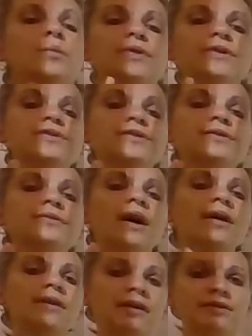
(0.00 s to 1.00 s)
there's two
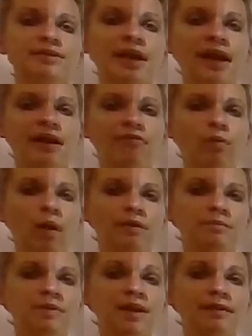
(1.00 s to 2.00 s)
others that have one
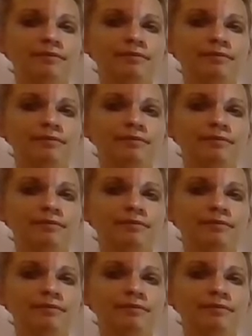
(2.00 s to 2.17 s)
beat.